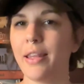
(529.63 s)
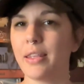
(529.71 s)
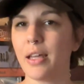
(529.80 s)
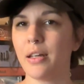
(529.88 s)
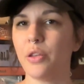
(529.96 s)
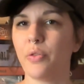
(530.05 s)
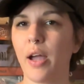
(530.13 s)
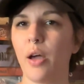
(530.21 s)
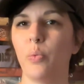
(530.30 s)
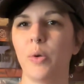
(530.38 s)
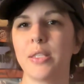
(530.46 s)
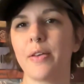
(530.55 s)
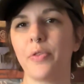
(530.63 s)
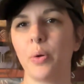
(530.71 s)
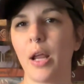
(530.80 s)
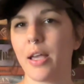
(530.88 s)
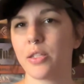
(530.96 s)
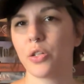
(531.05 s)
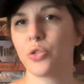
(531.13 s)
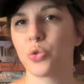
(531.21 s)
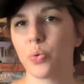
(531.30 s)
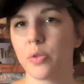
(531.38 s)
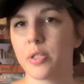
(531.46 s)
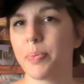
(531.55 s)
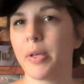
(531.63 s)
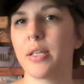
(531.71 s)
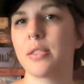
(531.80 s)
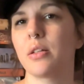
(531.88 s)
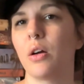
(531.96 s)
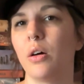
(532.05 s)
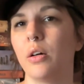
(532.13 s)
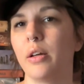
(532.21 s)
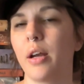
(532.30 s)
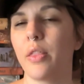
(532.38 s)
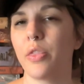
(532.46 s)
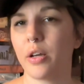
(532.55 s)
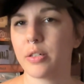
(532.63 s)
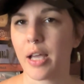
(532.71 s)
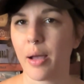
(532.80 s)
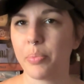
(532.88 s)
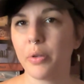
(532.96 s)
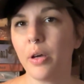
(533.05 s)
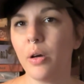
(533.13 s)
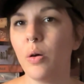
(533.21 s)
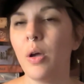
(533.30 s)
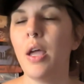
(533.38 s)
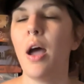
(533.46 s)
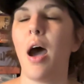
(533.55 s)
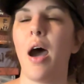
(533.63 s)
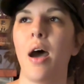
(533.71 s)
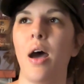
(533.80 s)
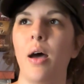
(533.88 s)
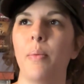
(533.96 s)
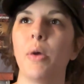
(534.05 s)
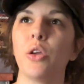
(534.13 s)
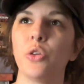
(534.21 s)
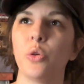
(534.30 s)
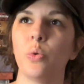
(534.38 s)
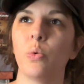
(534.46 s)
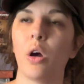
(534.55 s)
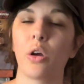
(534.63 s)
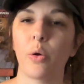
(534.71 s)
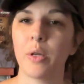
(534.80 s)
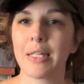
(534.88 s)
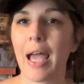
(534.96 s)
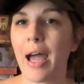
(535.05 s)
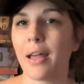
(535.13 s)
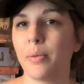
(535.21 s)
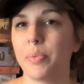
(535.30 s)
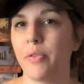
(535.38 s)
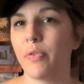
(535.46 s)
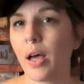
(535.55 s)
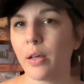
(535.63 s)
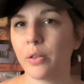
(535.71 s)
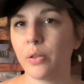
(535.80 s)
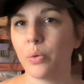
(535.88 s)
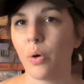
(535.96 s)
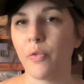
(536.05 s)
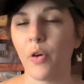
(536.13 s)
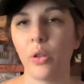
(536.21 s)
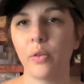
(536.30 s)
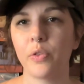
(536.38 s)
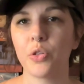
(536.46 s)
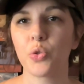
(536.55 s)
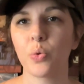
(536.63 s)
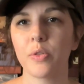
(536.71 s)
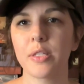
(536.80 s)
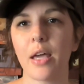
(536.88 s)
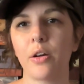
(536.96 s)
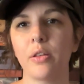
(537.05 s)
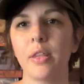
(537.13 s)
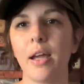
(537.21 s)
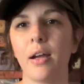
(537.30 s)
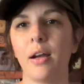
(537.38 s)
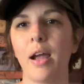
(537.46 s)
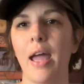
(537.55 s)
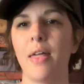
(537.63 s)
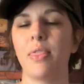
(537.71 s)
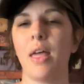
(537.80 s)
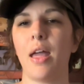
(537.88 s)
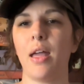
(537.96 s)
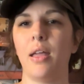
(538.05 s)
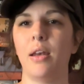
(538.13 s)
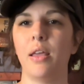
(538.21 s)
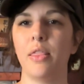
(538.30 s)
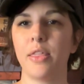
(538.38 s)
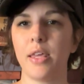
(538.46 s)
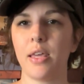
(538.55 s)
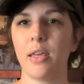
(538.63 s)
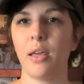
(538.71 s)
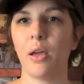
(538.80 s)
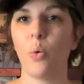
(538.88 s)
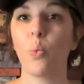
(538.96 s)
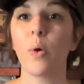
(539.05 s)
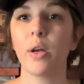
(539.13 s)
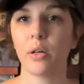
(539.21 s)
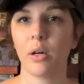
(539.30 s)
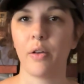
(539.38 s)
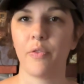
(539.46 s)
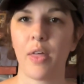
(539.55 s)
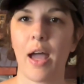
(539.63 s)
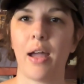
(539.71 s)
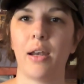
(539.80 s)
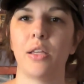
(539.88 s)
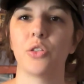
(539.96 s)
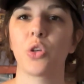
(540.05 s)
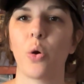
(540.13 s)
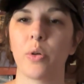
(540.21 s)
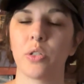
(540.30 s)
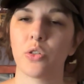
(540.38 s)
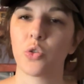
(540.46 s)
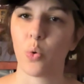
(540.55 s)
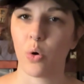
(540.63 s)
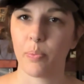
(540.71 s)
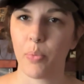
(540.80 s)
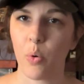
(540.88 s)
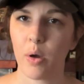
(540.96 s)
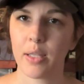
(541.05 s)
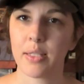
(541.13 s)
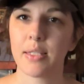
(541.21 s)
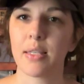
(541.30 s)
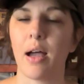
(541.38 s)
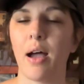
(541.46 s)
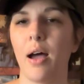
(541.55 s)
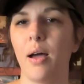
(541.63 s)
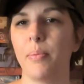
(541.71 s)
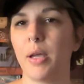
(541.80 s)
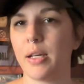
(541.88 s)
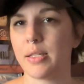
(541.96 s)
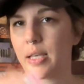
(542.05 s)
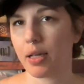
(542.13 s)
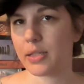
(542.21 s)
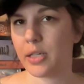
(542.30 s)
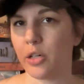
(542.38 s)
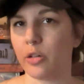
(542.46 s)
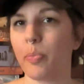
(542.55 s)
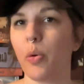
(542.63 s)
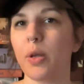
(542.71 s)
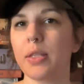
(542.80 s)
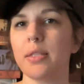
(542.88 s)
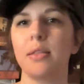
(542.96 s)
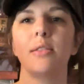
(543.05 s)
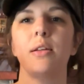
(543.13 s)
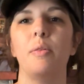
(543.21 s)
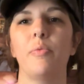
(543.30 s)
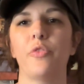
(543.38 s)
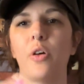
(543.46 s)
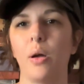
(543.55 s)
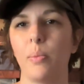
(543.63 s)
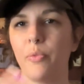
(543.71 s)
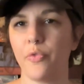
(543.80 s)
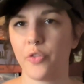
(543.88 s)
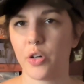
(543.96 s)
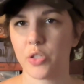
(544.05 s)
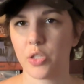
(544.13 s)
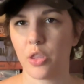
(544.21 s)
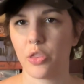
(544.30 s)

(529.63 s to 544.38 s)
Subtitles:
At the end of the round, once everyone has their jewels placed on their tableau, you are going to add up the value of all of the jewels that are there, and then the winner of that is going to score points. It is like a tiered point system from 1st to